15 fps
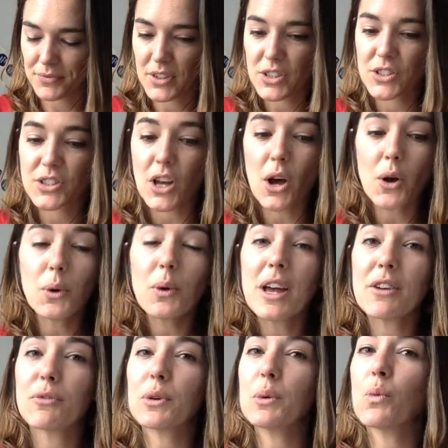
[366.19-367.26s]
So,
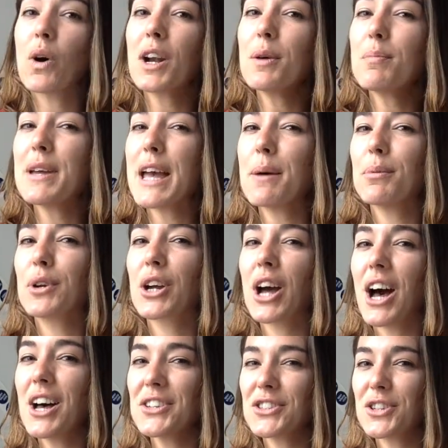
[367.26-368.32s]
if we want to be able to
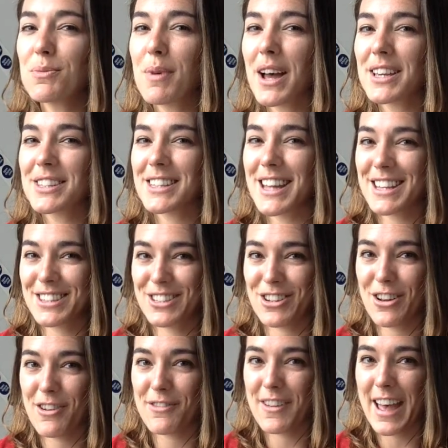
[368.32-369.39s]
customize that
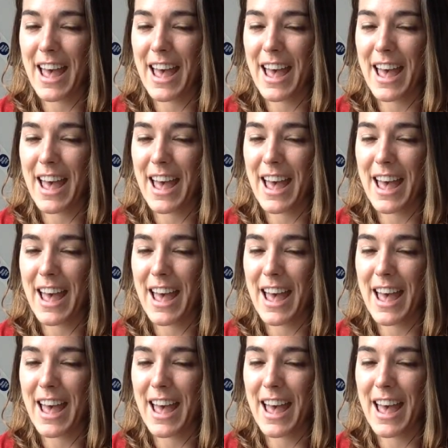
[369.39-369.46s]
stuff